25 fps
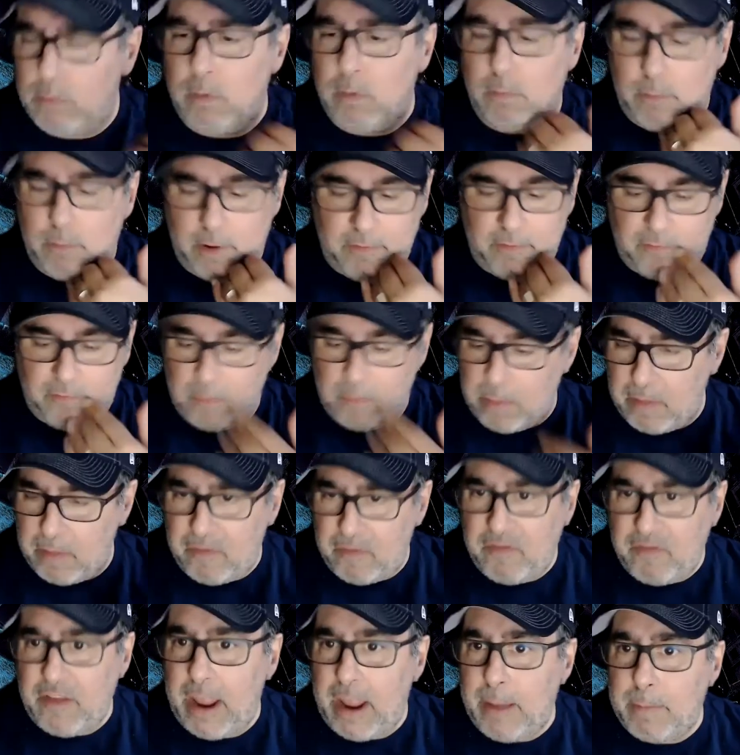right, from the
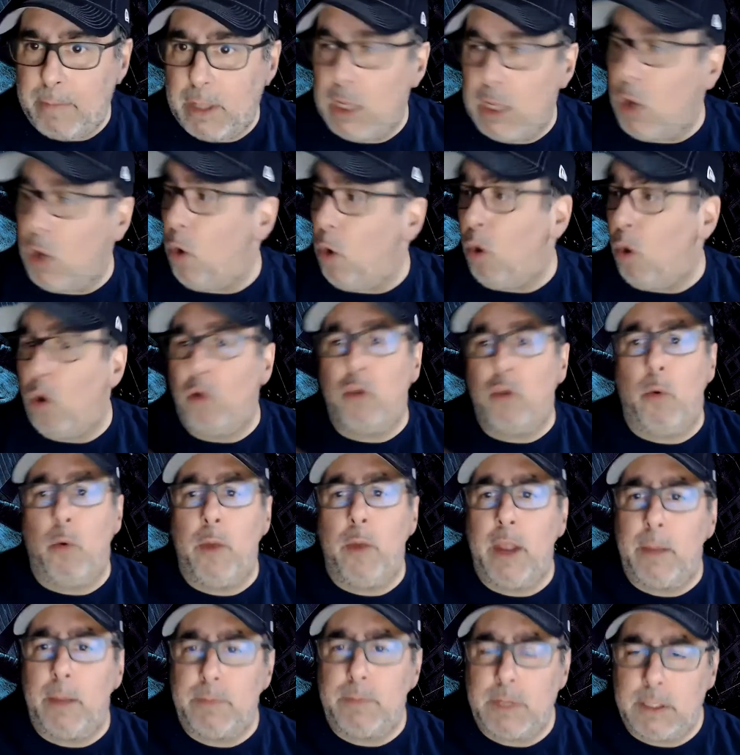family all the
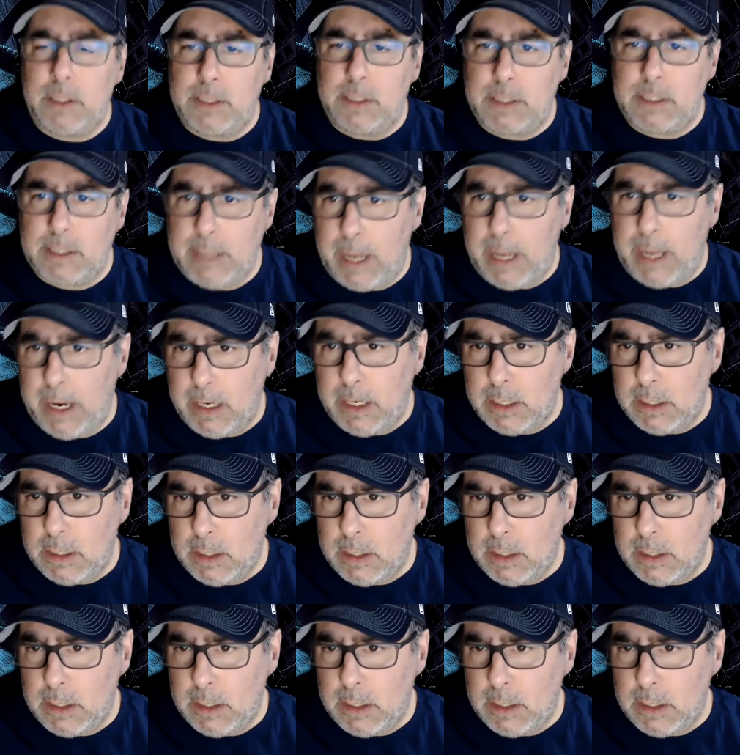way up to the state.